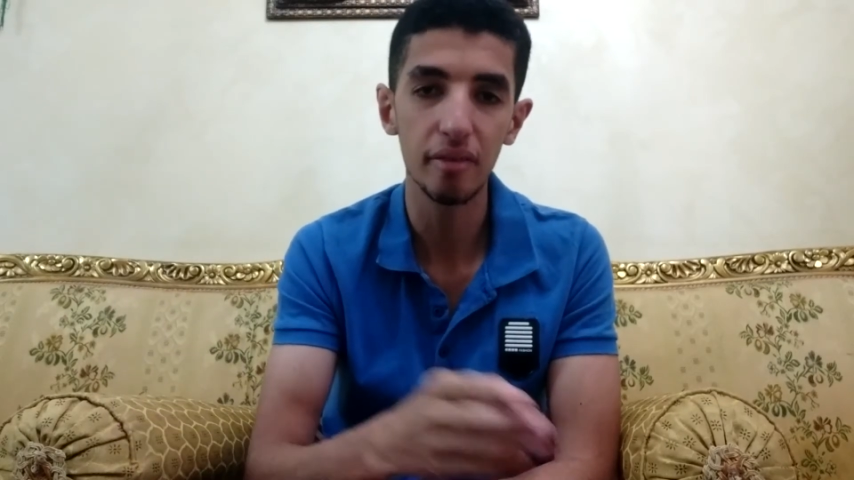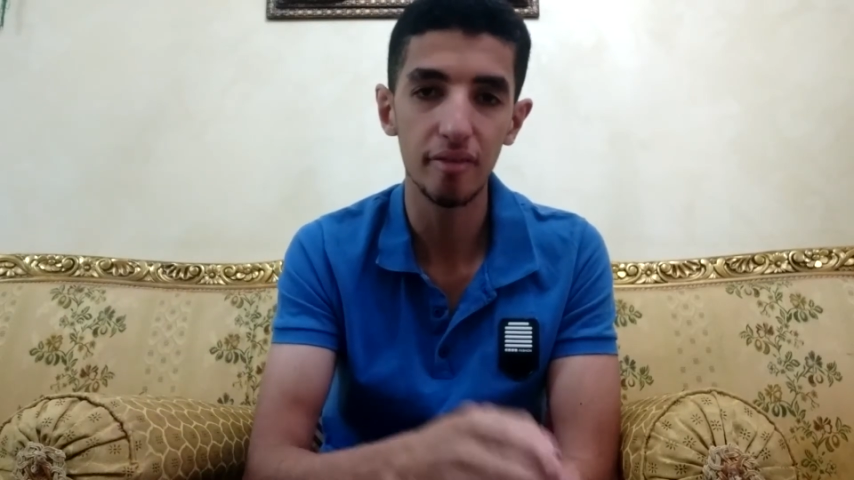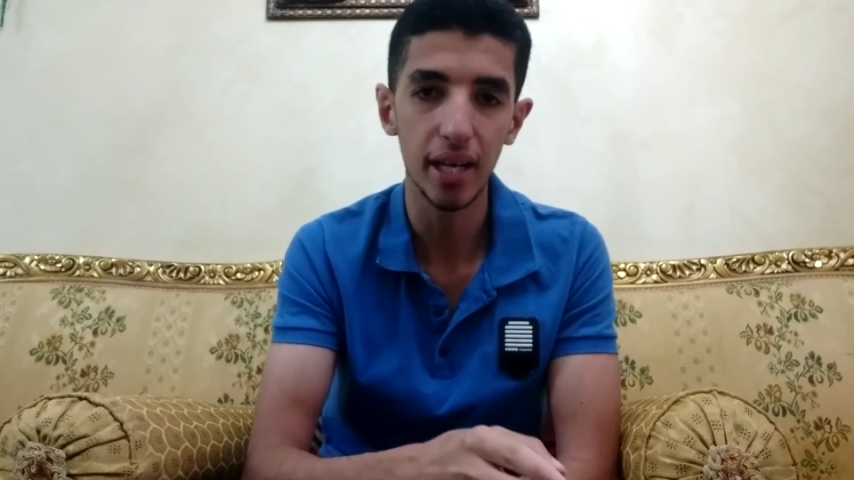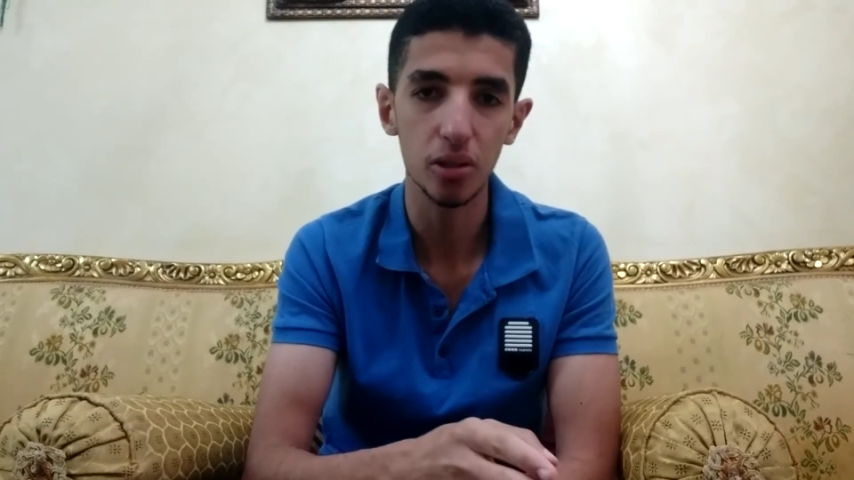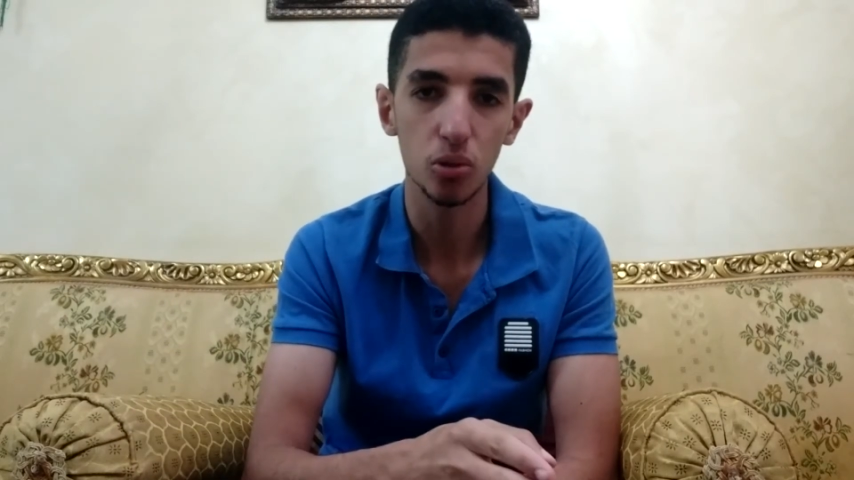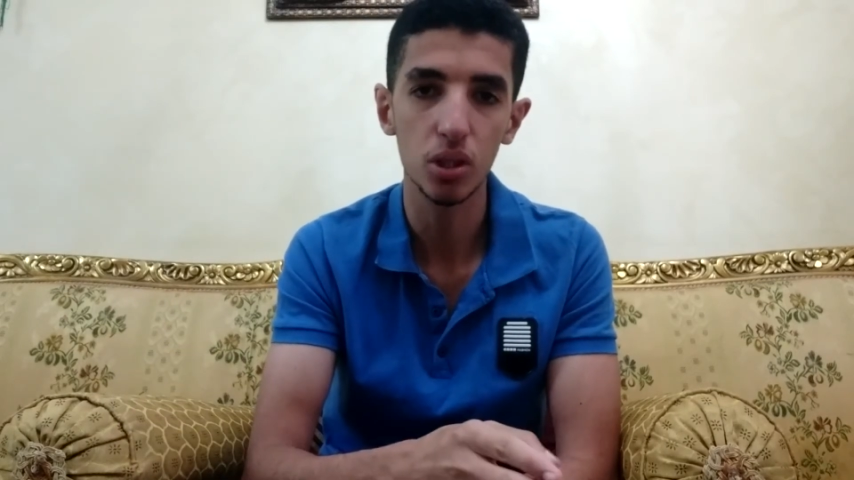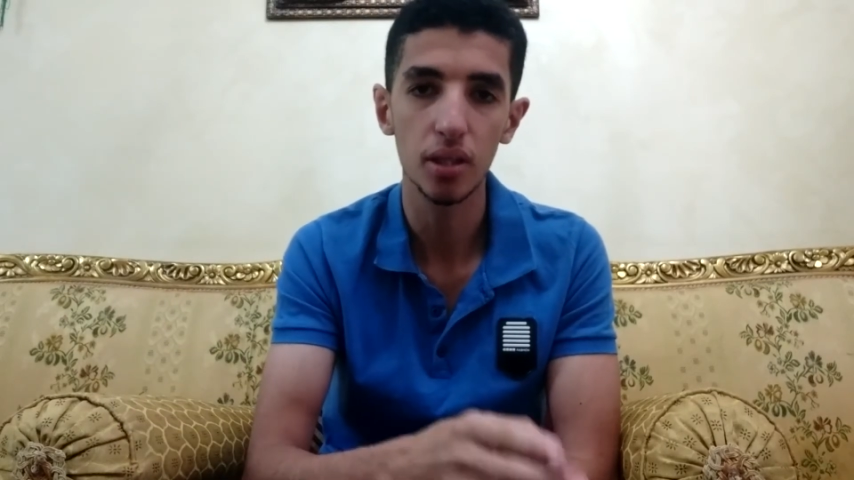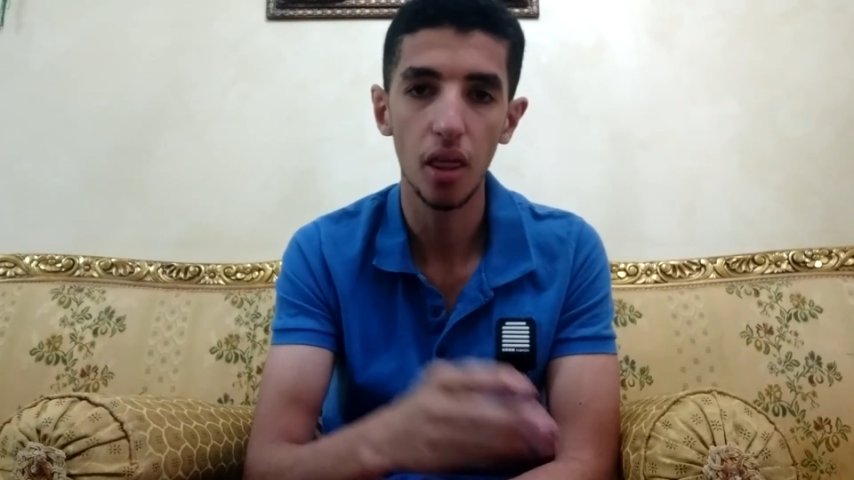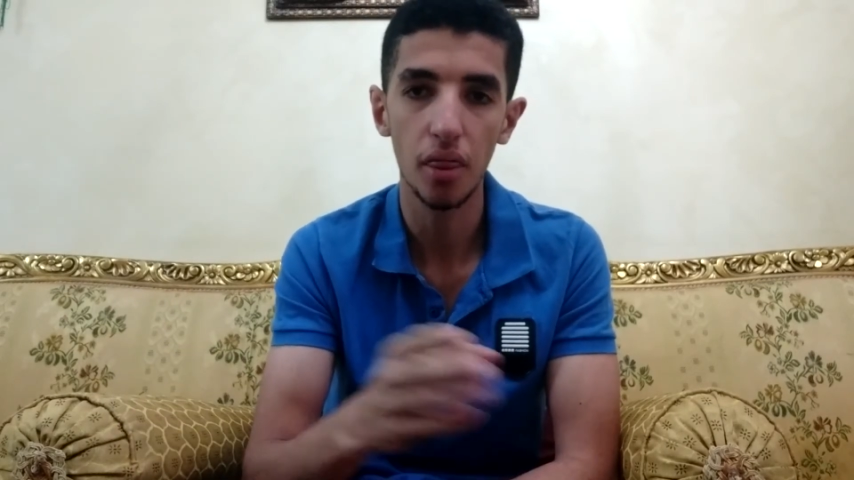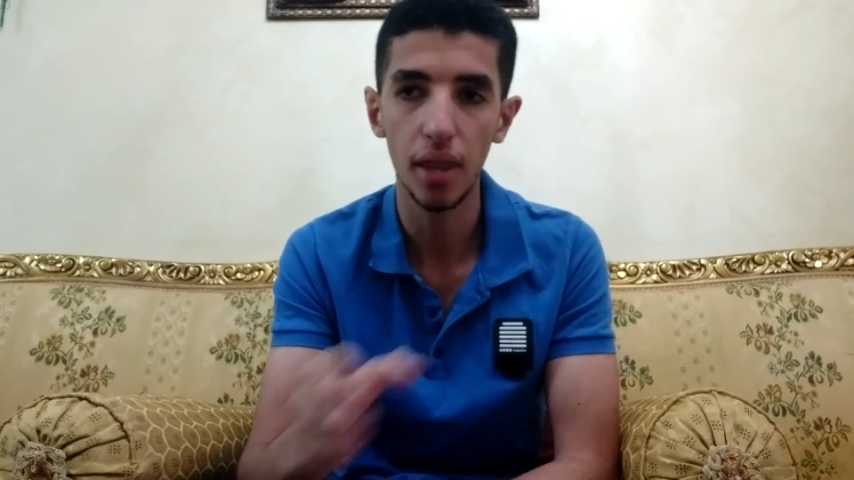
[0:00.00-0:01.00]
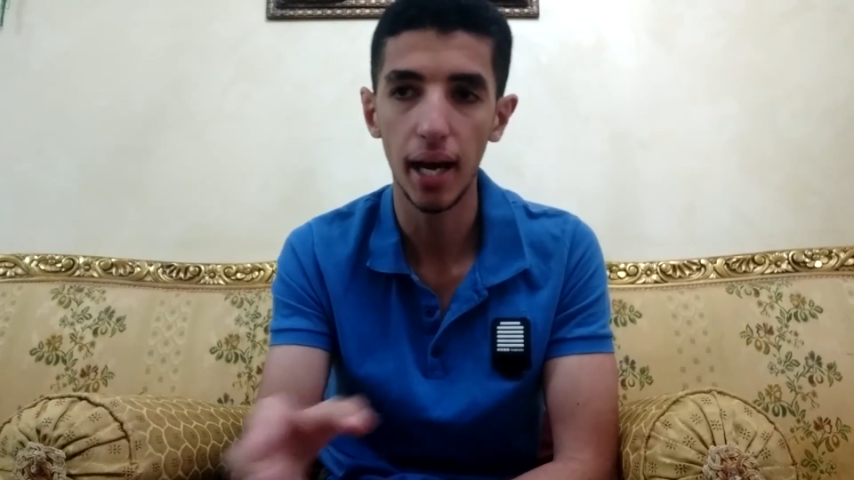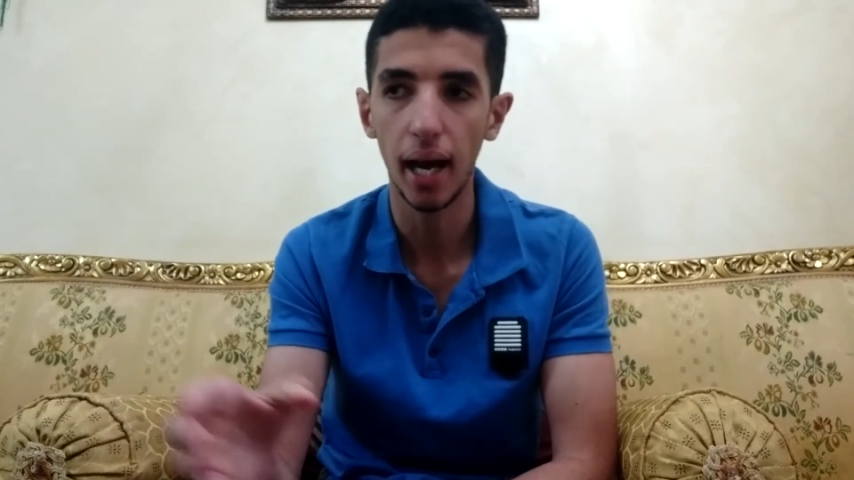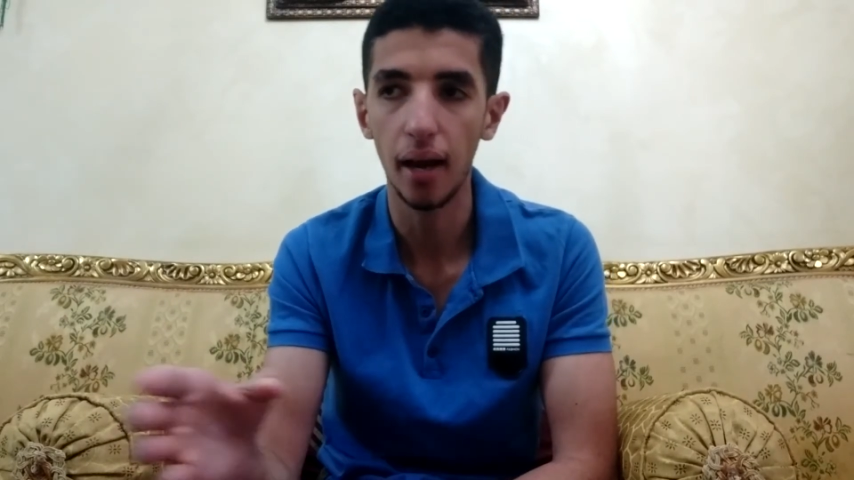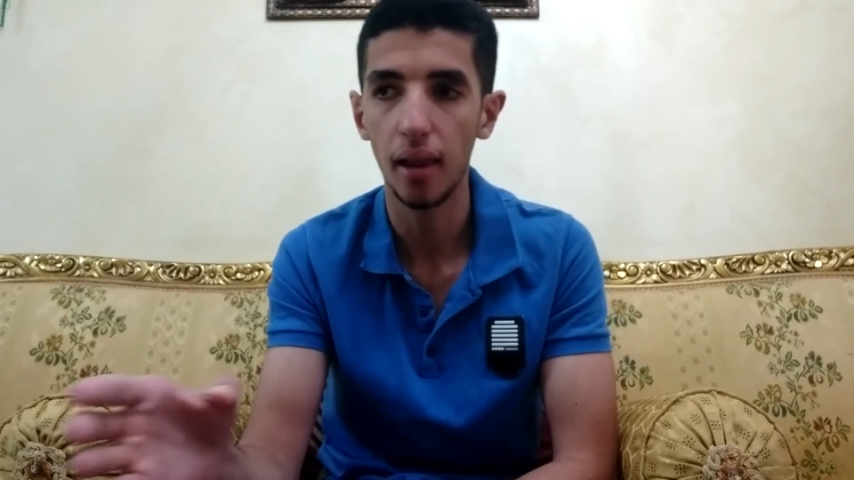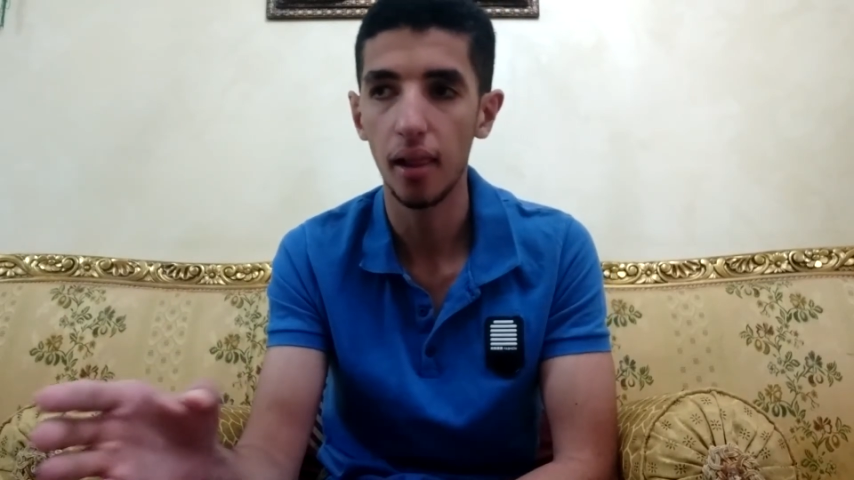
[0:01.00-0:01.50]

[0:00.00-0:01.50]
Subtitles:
Vados that